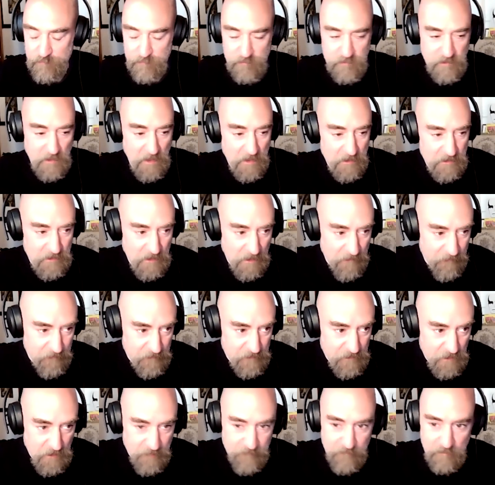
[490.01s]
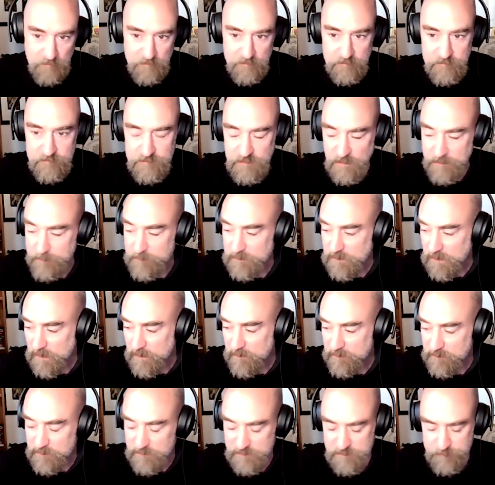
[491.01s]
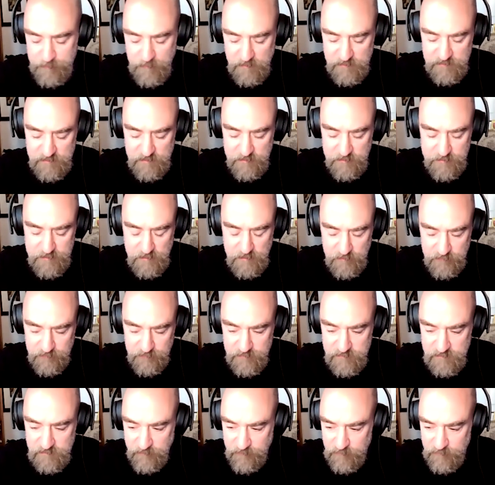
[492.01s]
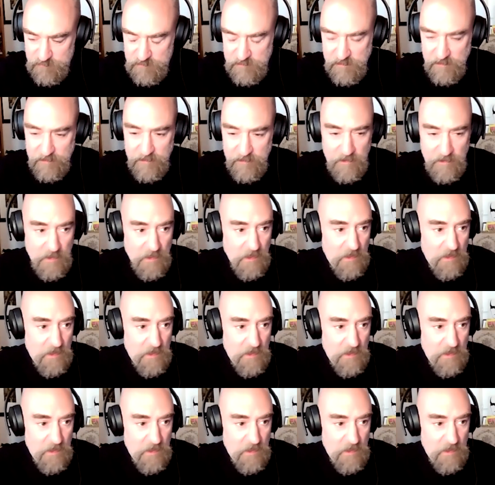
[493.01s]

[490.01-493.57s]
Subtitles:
with Gary Neville and Jamie Carragher expressing themselves vociferously, and